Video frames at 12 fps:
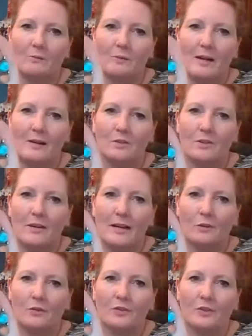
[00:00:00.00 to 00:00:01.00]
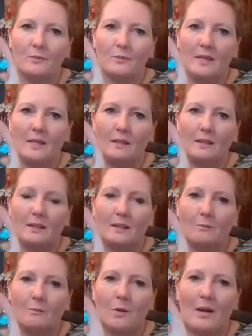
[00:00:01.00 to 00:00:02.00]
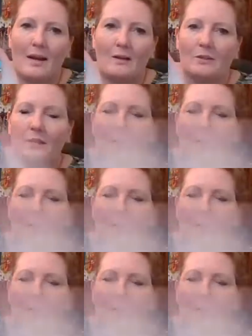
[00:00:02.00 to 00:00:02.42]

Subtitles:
round crackle stone bead in it in brown,